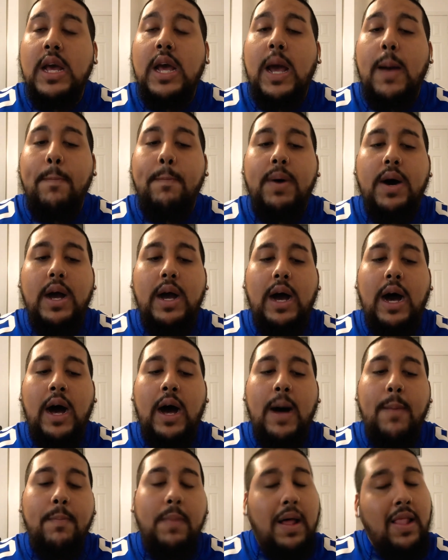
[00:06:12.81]
But
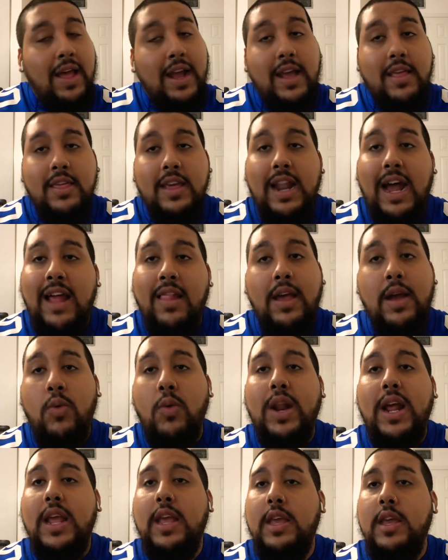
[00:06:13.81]
like I said, I like
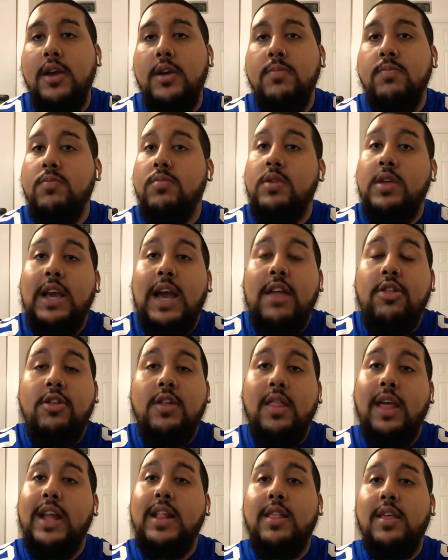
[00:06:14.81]
what I hear. You guys should
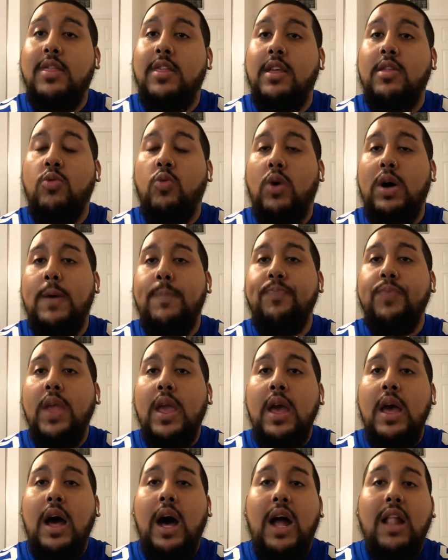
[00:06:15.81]
like this as well.
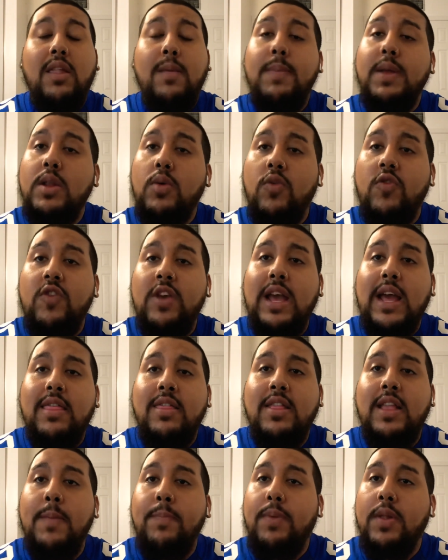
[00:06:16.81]
Let me know what you guys
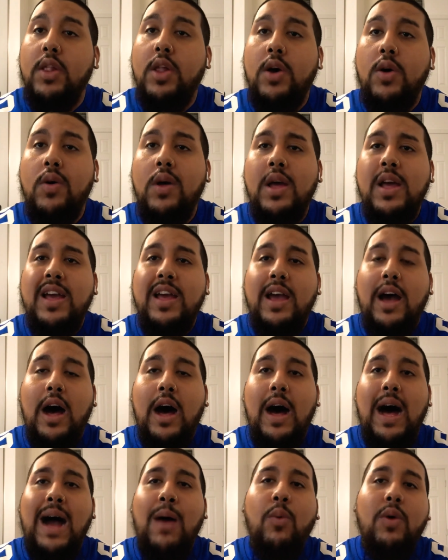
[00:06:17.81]
think below.
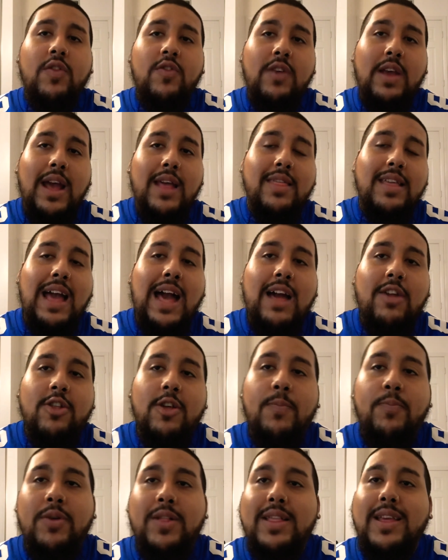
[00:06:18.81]
I want you guys to actually
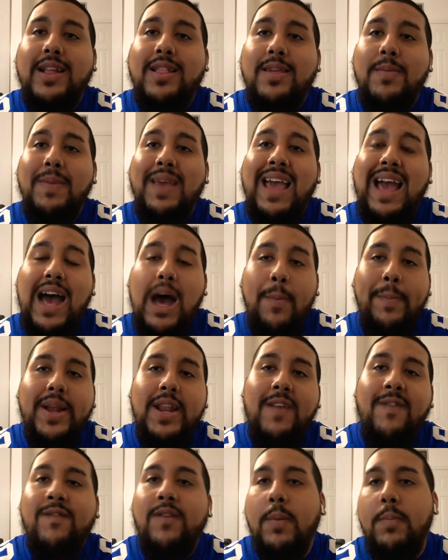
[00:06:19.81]
predict to me how
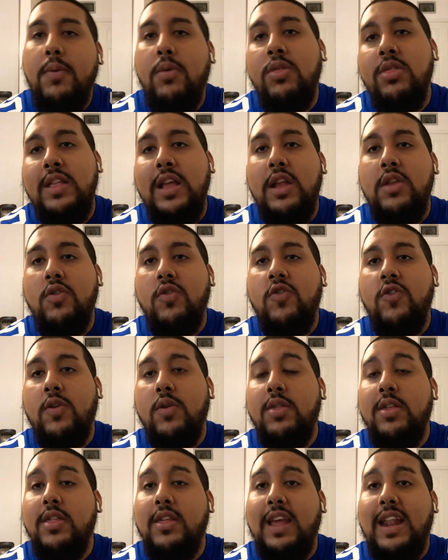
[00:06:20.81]
many fumbles Daniel
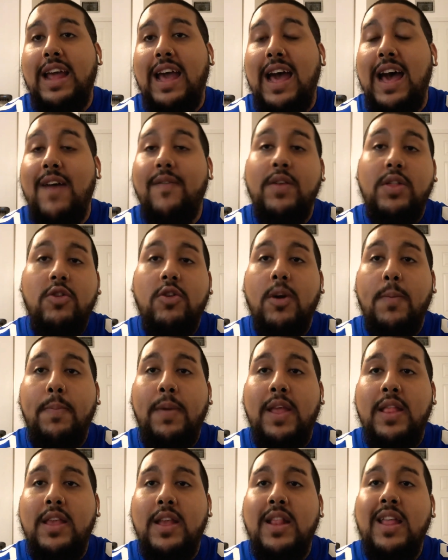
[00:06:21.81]
Jones is going to have in your
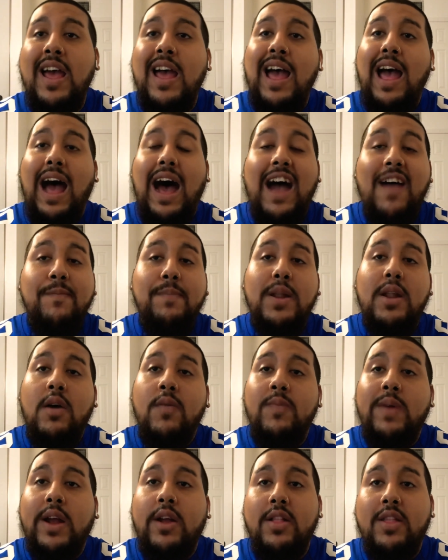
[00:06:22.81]
opinion. I've been on
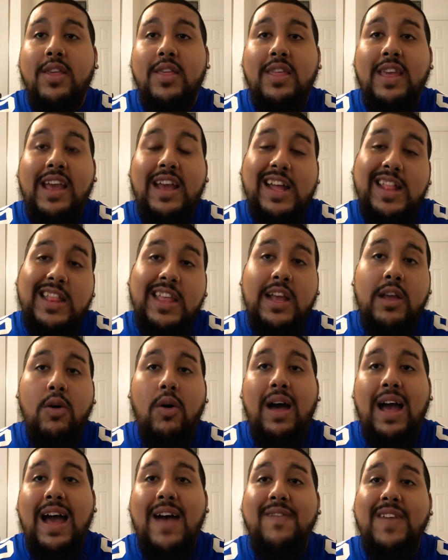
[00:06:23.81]
record to saying I think he'll
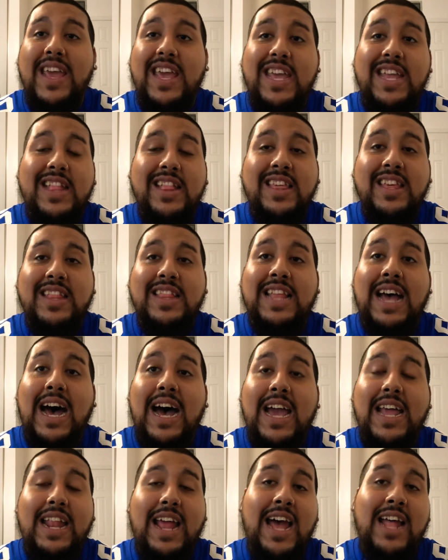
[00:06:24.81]
have 8 to
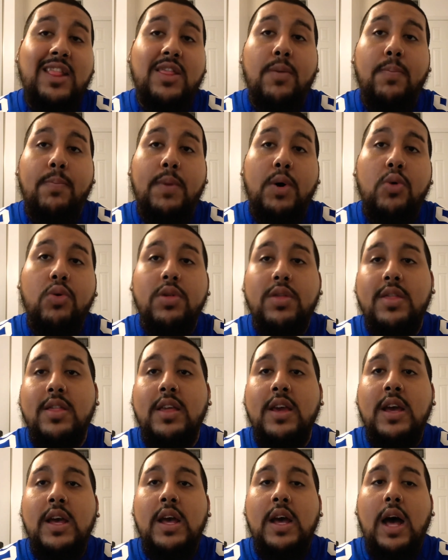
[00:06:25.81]
9 at the most.
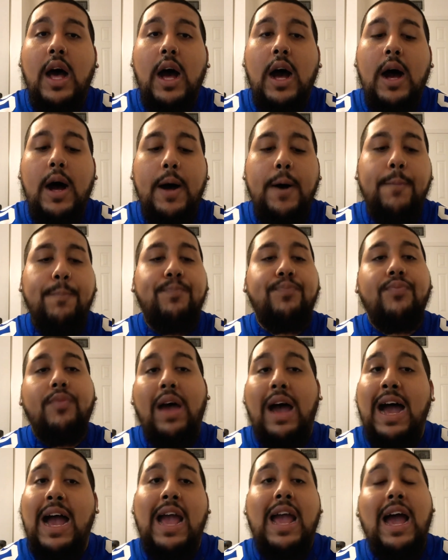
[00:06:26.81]

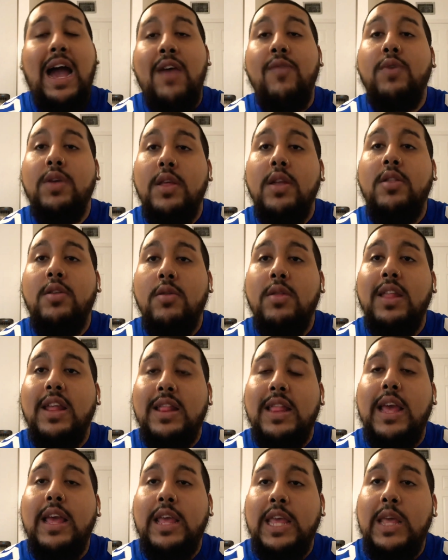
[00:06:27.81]
I really do think
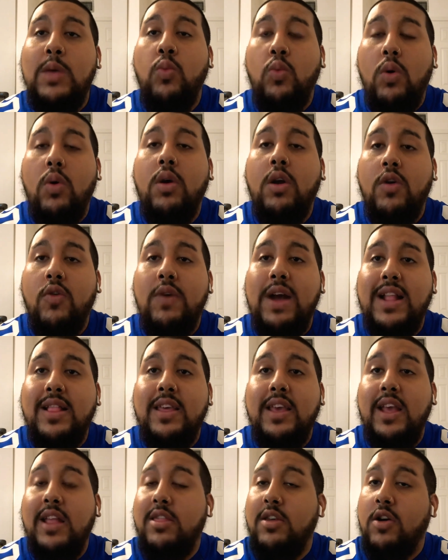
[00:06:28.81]
that he will correct
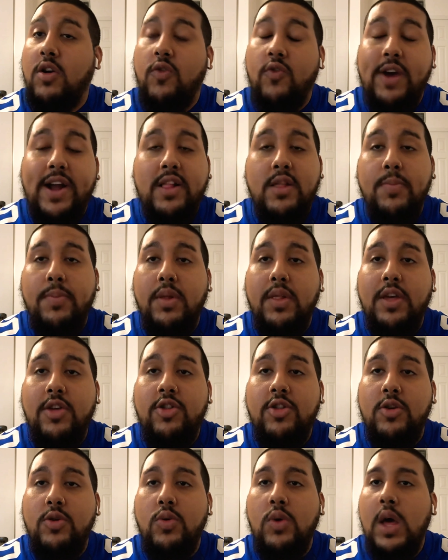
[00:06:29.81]
it. It's a correctable
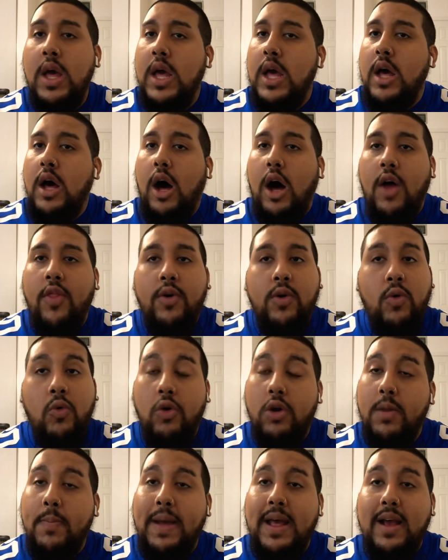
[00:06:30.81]
issue. Other
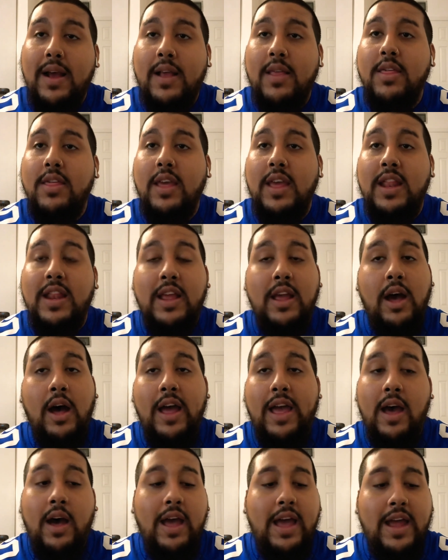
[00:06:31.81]
quarterbacks in
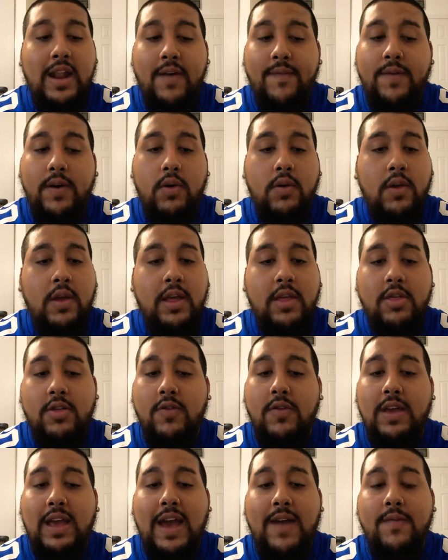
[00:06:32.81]
NFL
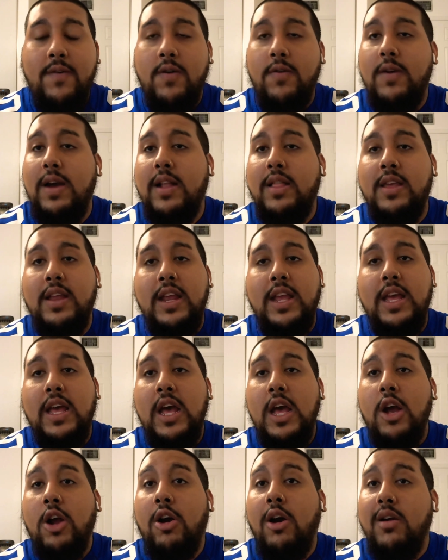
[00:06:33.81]
history have corrected it.
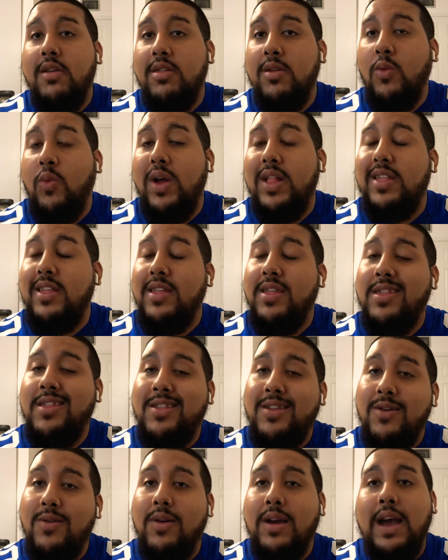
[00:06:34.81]
Carson Wentz is
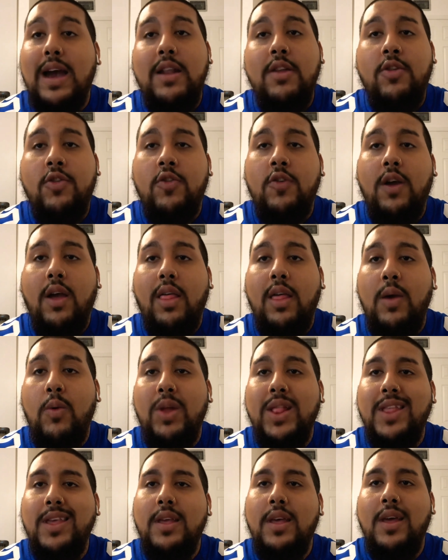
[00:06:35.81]
still kind of struggling
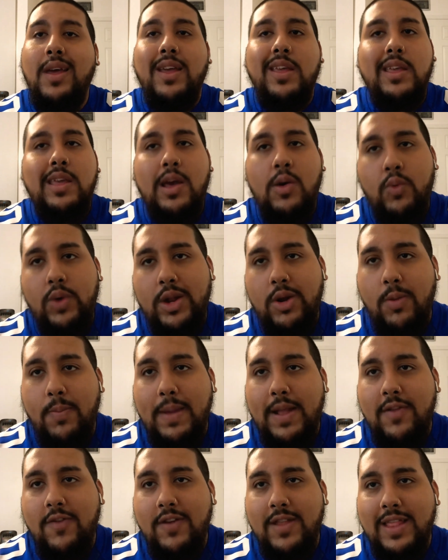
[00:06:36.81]
with it. Yeah, we don't
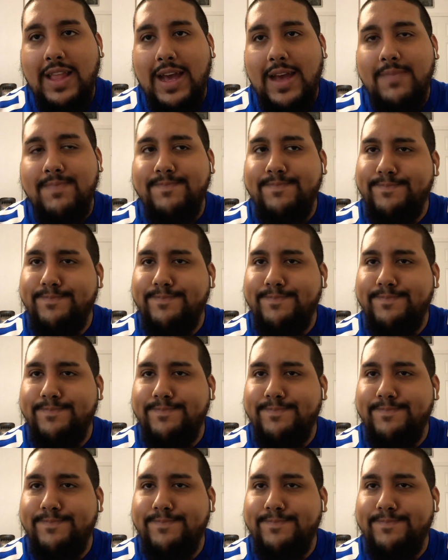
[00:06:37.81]
mention that.